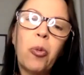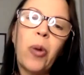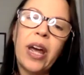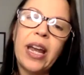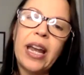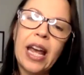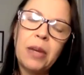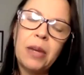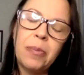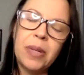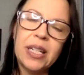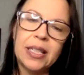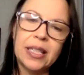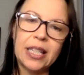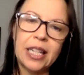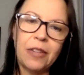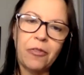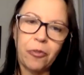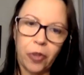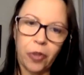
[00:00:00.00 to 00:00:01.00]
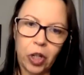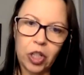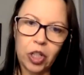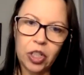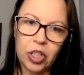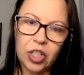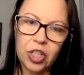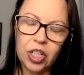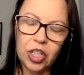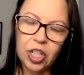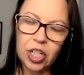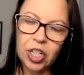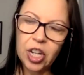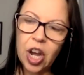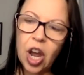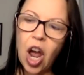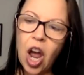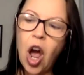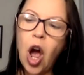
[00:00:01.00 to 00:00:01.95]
when NBC first